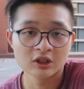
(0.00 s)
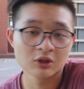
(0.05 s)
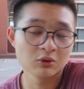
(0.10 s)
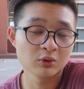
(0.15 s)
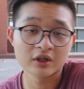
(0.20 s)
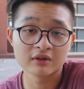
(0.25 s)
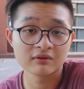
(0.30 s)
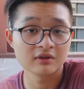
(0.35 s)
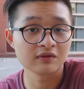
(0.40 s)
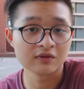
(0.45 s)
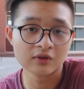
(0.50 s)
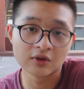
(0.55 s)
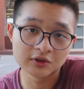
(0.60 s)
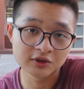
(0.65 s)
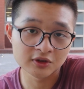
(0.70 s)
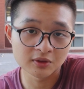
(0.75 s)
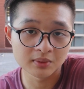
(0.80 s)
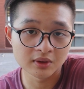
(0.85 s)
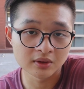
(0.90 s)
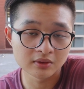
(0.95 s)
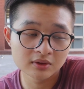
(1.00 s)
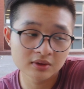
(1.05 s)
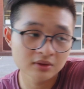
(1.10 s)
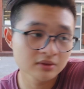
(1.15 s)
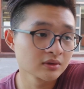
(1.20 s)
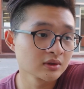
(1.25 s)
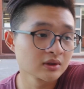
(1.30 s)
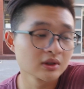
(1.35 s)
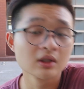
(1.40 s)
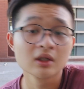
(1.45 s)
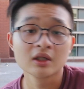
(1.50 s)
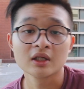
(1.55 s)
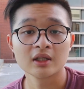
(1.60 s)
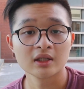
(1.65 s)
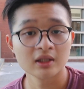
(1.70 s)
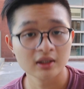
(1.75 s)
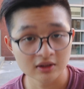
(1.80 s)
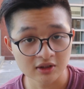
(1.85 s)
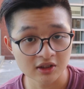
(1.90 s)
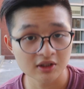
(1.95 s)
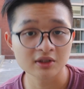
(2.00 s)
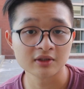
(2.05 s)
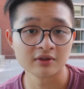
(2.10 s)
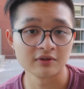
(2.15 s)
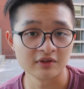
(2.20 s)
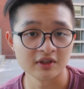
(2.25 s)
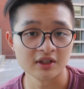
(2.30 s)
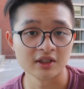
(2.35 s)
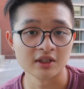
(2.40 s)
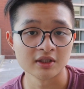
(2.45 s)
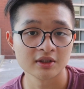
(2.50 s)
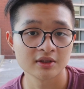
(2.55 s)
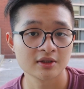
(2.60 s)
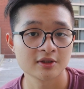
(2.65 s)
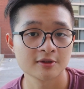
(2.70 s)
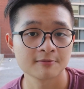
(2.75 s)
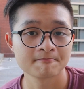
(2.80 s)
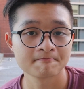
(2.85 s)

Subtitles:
whatever floats your boat. Just convenience.